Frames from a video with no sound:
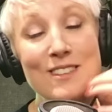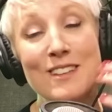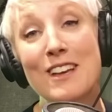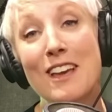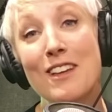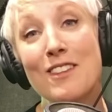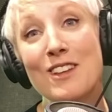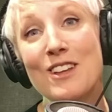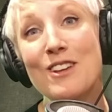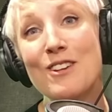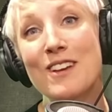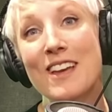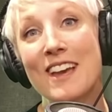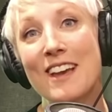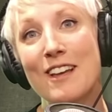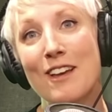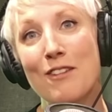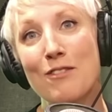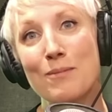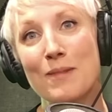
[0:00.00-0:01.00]
The
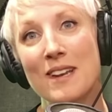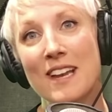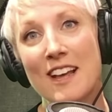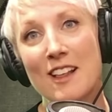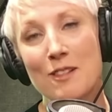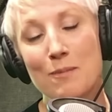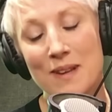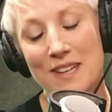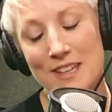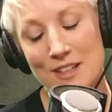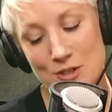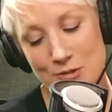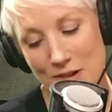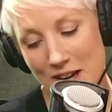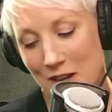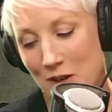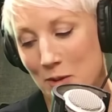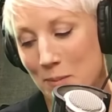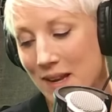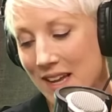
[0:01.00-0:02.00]
UK government has been a
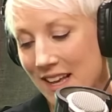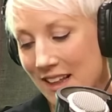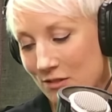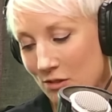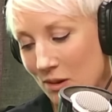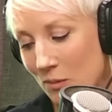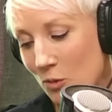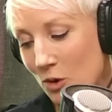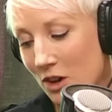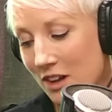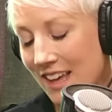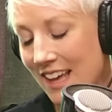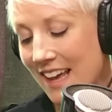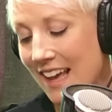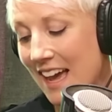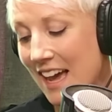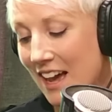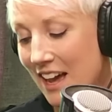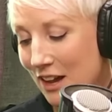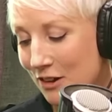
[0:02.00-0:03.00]
trailblazer in working
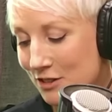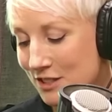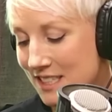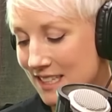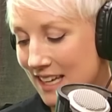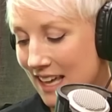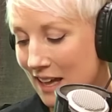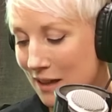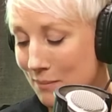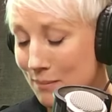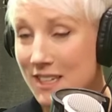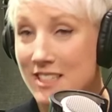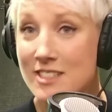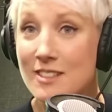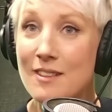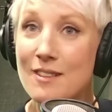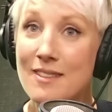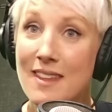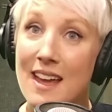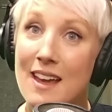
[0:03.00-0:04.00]
out how to get
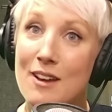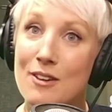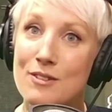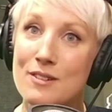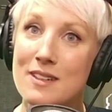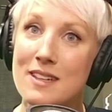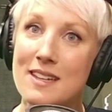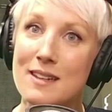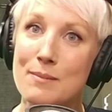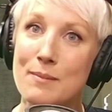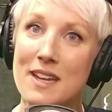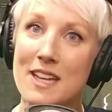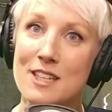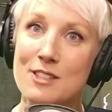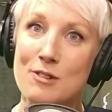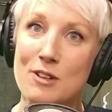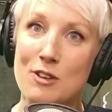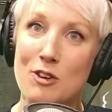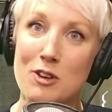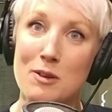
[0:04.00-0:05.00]
emissions down in a
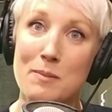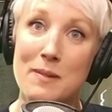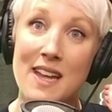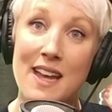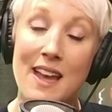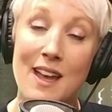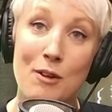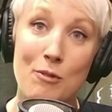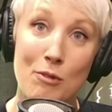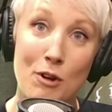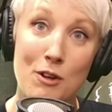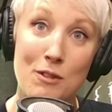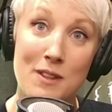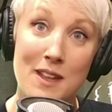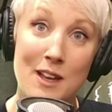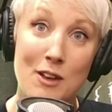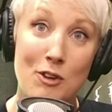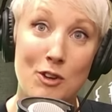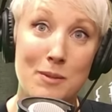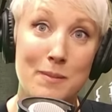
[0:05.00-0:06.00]
major economy and grow the
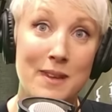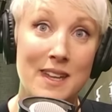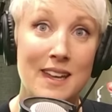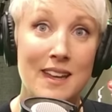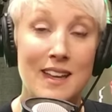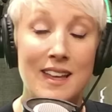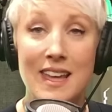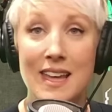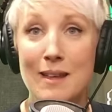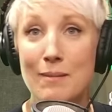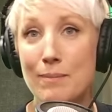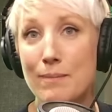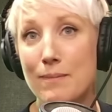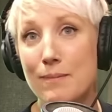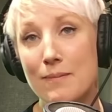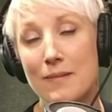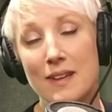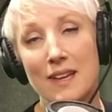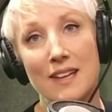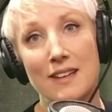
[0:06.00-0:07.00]
economy and keep,
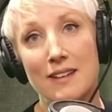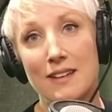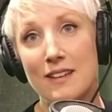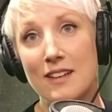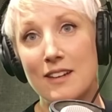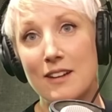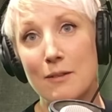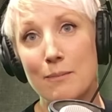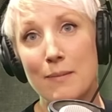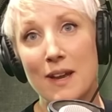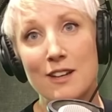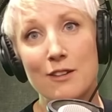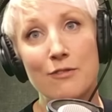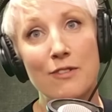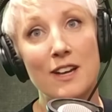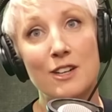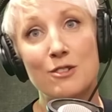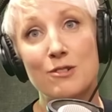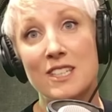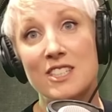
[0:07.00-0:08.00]

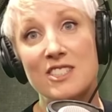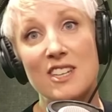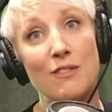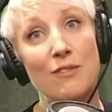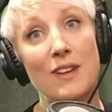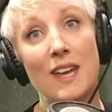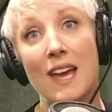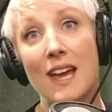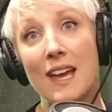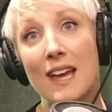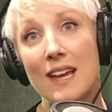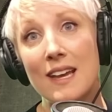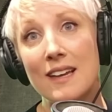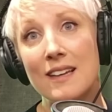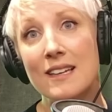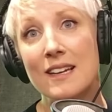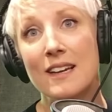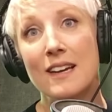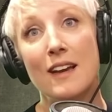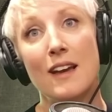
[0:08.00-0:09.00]
manufacturing
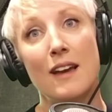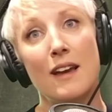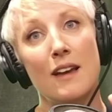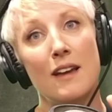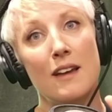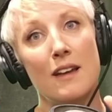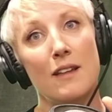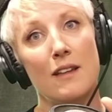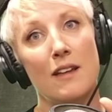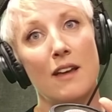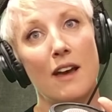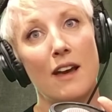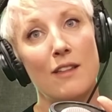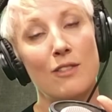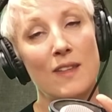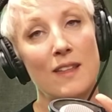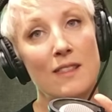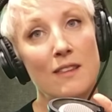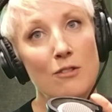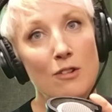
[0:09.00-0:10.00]
GVA. I
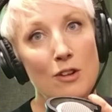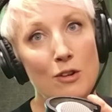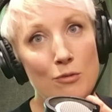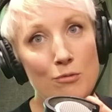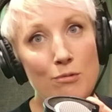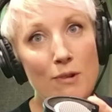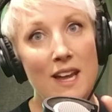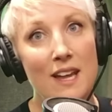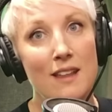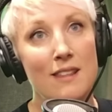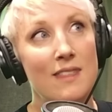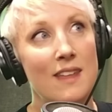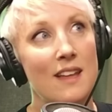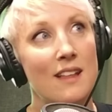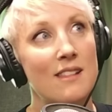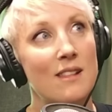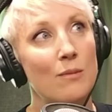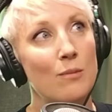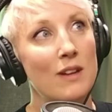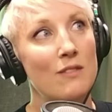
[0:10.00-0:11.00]
think there are great
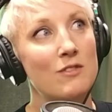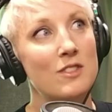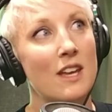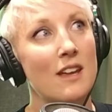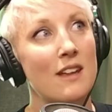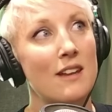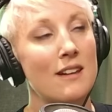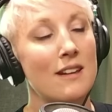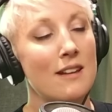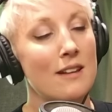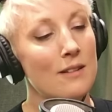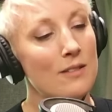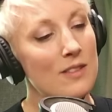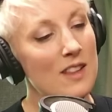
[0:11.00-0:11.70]
things that we've done.